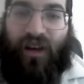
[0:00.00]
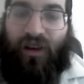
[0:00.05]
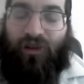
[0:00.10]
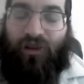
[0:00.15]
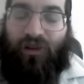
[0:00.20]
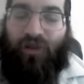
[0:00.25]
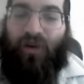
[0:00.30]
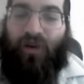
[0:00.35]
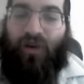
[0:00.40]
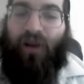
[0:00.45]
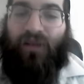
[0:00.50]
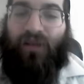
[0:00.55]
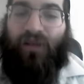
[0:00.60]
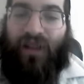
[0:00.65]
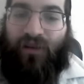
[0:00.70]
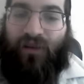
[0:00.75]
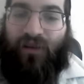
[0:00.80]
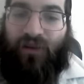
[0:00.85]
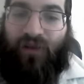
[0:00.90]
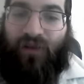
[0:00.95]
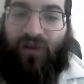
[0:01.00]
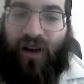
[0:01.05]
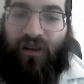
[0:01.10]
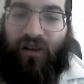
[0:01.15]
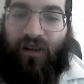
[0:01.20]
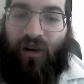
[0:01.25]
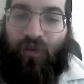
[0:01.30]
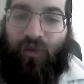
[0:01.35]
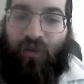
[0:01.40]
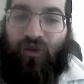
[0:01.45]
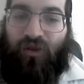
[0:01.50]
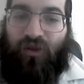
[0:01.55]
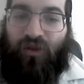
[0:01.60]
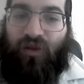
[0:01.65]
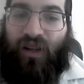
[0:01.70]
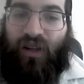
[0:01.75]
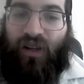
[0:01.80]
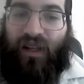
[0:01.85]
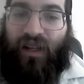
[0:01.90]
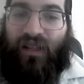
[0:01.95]
So we always have to find
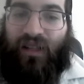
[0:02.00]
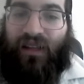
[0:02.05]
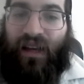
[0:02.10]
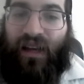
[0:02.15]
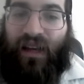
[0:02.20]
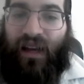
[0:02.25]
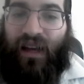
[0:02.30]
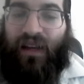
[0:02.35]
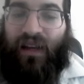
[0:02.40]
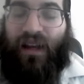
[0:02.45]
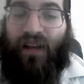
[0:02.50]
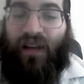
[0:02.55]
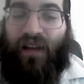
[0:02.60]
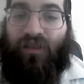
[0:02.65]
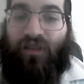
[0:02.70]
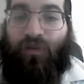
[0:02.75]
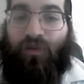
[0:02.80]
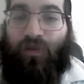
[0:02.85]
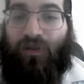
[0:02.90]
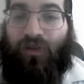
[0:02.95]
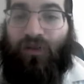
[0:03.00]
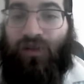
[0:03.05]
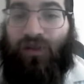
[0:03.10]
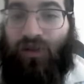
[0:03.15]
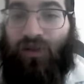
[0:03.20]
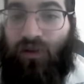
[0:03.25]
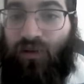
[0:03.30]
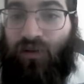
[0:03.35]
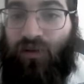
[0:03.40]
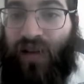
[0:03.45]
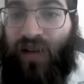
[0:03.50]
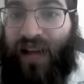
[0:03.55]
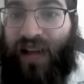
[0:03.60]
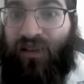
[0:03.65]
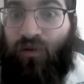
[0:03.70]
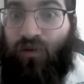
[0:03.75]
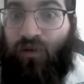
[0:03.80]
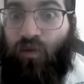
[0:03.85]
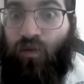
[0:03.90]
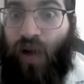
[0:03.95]
opportunities not to
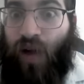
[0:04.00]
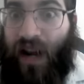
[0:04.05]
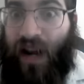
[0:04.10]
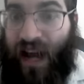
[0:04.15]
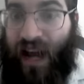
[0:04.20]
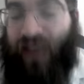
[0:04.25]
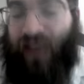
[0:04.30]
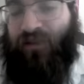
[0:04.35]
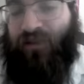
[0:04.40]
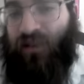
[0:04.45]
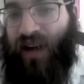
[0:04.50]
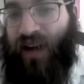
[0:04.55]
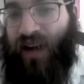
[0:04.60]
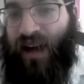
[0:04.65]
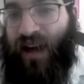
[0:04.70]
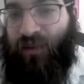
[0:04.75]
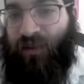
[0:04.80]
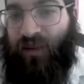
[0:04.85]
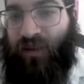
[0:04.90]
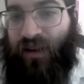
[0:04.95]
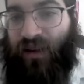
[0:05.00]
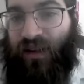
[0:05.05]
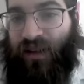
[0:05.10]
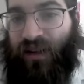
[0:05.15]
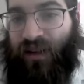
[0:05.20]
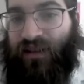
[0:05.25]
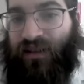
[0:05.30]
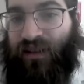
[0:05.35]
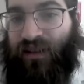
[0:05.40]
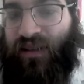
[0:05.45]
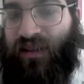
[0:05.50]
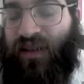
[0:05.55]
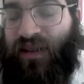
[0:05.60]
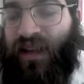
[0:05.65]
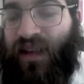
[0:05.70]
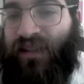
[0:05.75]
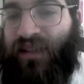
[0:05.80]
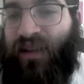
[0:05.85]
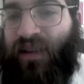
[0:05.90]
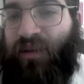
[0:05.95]
run after happiness,
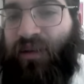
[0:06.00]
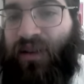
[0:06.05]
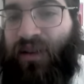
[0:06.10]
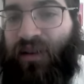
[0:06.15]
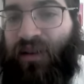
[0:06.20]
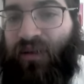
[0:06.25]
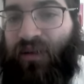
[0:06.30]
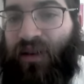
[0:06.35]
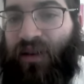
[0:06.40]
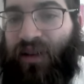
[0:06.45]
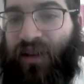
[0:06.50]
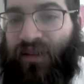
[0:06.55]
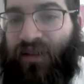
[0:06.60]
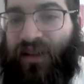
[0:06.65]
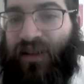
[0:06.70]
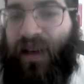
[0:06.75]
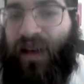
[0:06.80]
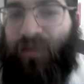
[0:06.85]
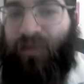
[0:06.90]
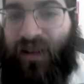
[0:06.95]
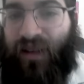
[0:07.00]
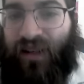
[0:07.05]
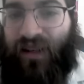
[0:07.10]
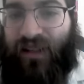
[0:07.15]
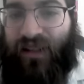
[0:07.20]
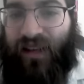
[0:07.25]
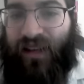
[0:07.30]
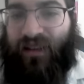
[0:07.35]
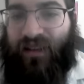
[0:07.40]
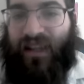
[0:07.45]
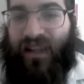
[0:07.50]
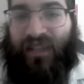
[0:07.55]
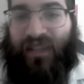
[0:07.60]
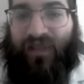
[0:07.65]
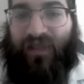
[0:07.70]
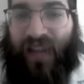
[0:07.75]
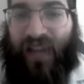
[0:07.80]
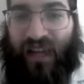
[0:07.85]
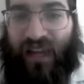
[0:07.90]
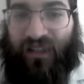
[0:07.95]
things that we think will give us happiness, like the next
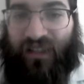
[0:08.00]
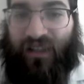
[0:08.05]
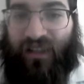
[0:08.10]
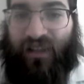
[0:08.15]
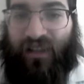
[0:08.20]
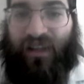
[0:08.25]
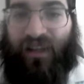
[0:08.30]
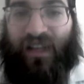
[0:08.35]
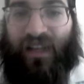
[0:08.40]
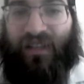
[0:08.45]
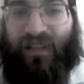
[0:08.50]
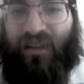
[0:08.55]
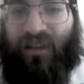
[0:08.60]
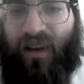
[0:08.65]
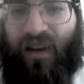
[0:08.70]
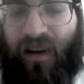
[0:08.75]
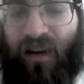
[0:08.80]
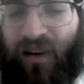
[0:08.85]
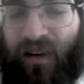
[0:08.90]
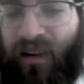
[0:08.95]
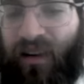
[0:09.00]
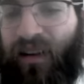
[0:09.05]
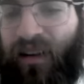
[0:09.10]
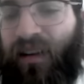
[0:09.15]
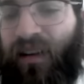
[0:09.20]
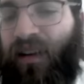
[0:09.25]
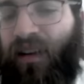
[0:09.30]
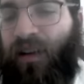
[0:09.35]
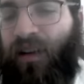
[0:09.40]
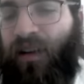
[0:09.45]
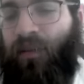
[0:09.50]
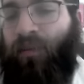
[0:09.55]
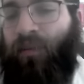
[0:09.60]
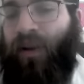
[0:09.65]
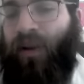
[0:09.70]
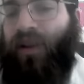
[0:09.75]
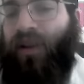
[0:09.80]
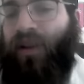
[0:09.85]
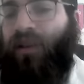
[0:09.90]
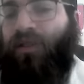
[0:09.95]
vacation, the next car,
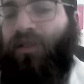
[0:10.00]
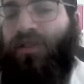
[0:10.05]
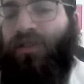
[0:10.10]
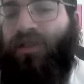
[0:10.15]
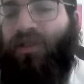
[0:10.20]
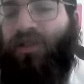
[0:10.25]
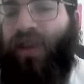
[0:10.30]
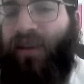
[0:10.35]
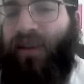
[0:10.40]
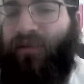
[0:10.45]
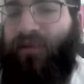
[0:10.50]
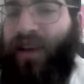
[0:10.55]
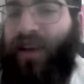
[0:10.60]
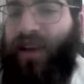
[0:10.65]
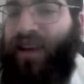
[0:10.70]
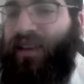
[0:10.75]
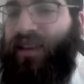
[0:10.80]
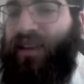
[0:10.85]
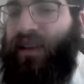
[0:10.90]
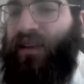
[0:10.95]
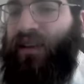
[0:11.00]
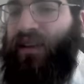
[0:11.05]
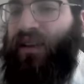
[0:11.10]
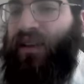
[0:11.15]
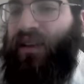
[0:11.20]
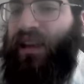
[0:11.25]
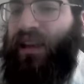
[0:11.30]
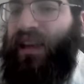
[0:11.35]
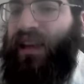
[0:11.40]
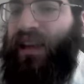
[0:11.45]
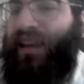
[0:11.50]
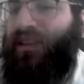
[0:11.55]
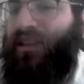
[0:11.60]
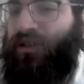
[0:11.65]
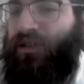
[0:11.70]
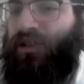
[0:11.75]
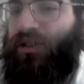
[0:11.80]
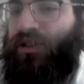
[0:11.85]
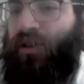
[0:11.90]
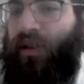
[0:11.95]
but to try to find
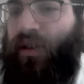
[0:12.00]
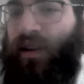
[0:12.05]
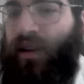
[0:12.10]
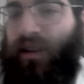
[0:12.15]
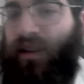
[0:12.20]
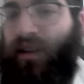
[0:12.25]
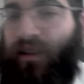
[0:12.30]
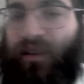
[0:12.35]
inner joy,